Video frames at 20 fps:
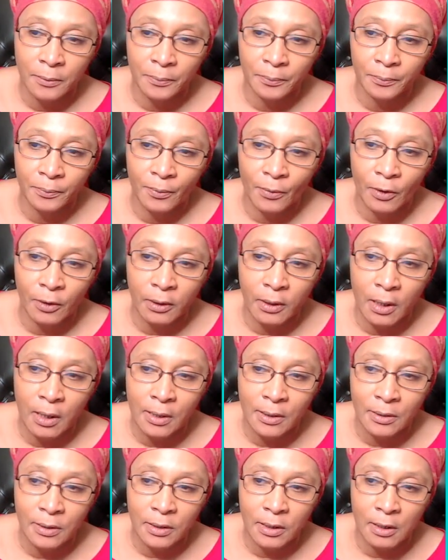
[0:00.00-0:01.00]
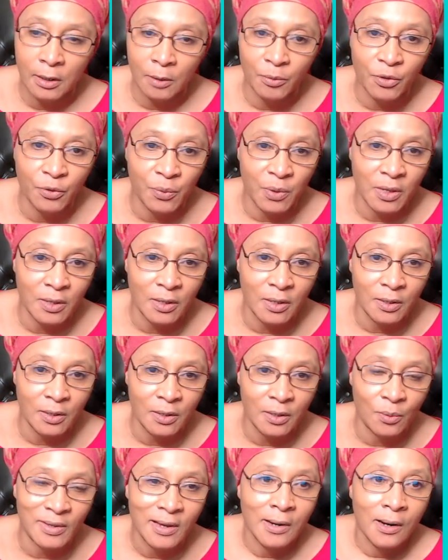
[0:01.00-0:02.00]
Okay, so you end up with 3 soaps,
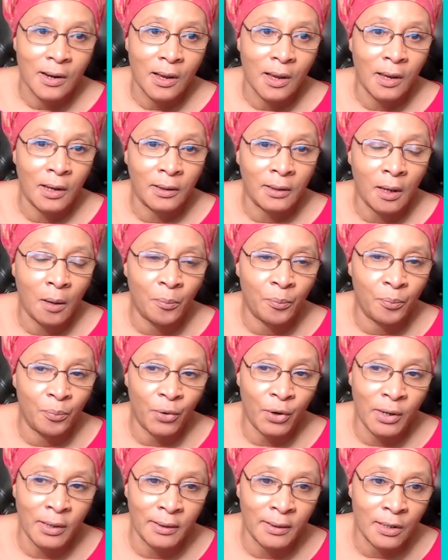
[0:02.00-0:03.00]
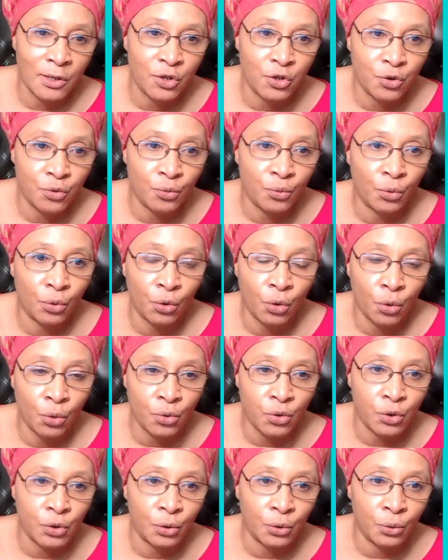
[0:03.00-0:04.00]
and I'm praying that you will go
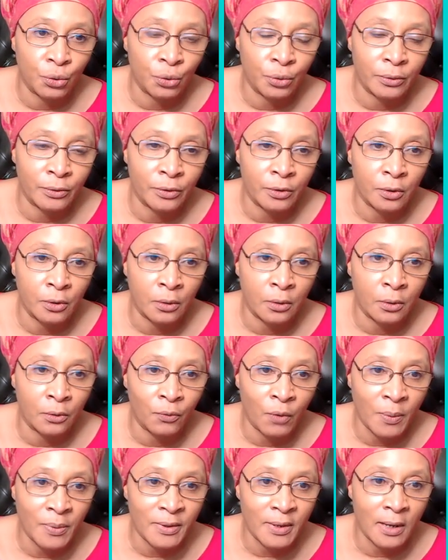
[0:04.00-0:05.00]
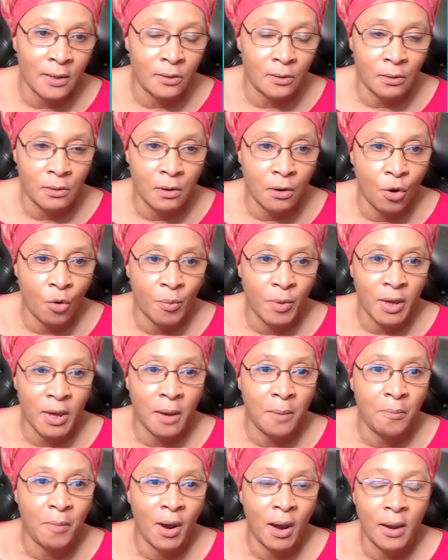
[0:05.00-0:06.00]
to the website or call me and
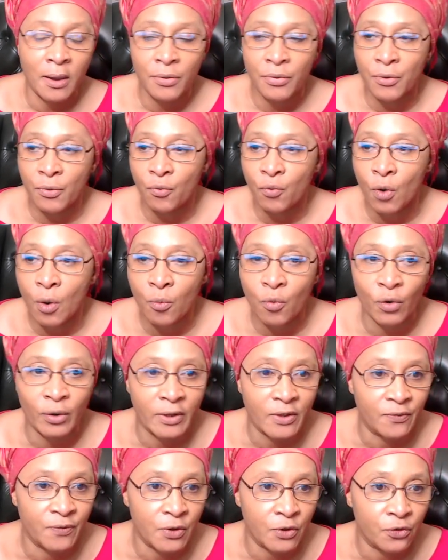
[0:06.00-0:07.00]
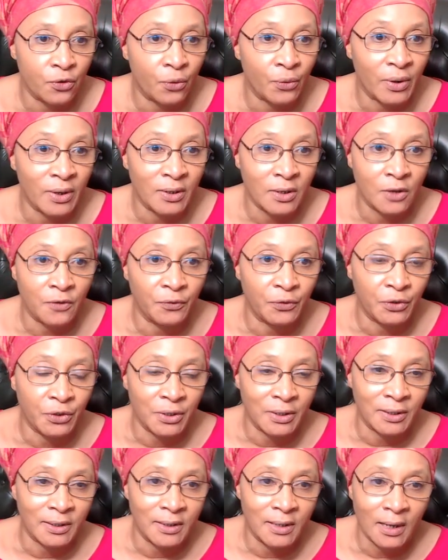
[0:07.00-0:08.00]
buy the Warm Waters Victorian if you didn't
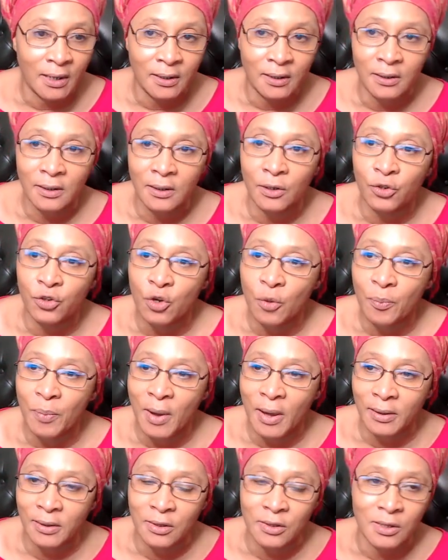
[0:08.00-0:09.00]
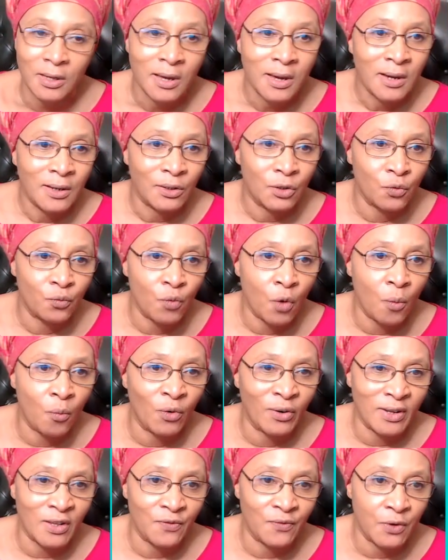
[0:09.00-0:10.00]
get it in your package. The Warm Waters
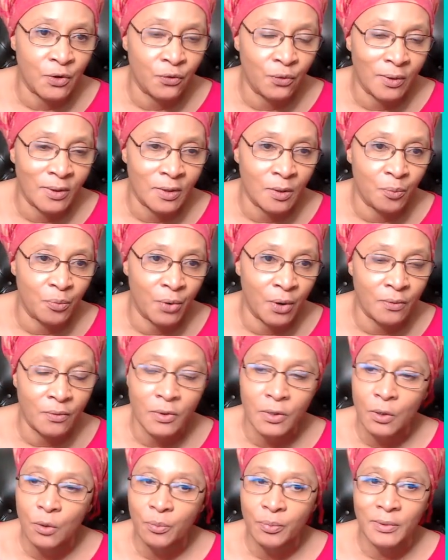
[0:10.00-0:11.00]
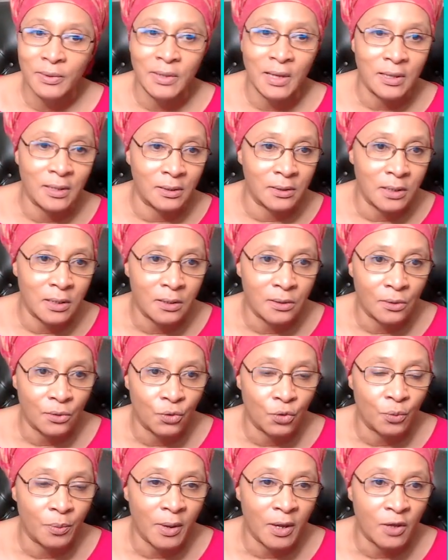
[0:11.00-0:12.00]
Victorian is a brown soap. That's a detox soap,
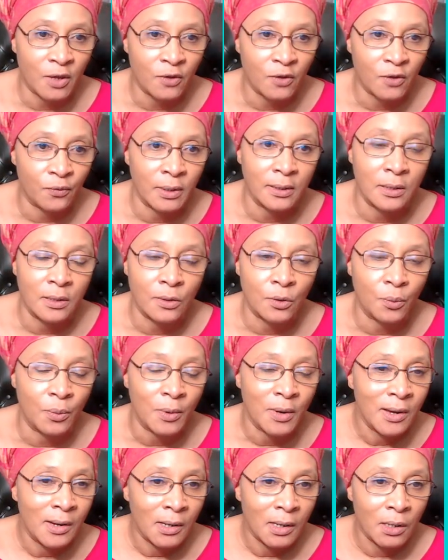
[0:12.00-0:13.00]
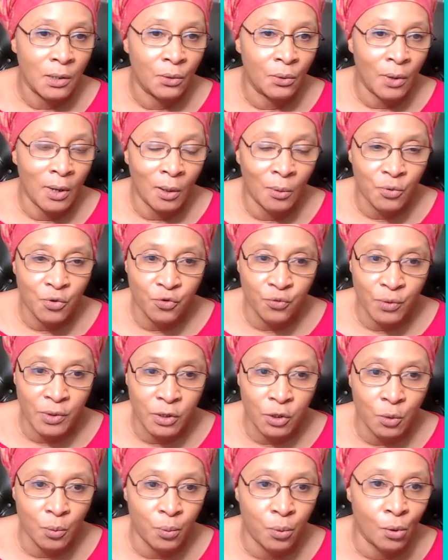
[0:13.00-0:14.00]
exfoliating soap. It will help shrink your pores.